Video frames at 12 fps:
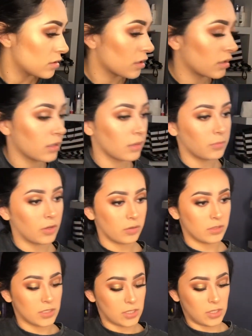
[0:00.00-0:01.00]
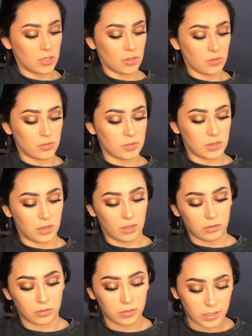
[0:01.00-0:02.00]
Done. I'm going to use
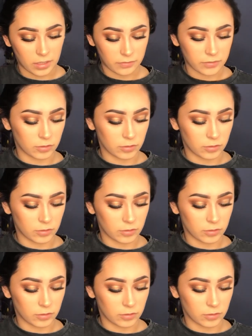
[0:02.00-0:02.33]
the L'Oreal